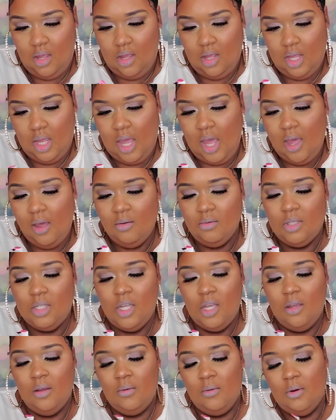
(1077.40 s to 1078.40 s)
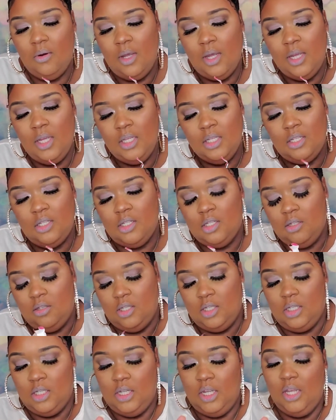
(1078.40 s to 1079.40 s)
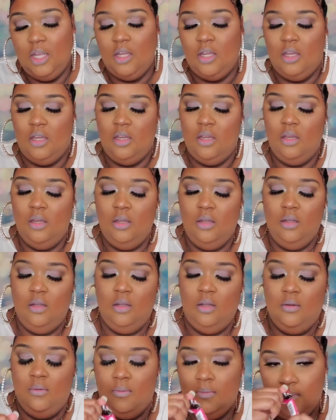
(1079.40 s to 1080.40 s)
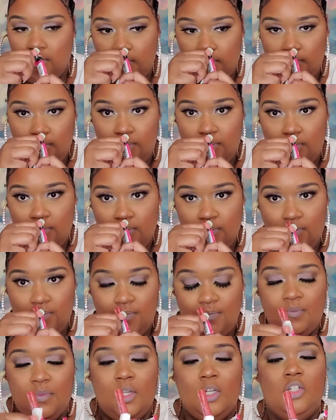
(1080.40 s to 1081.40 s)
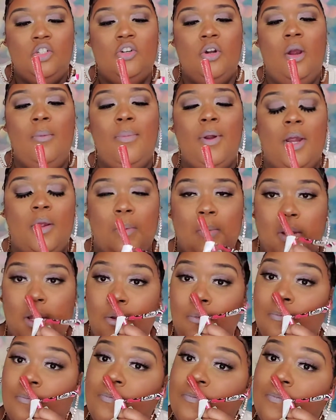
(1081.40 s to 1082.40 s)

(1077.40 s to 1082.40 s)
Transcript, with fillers: cowtail. Okay, sticky. The strawberry one,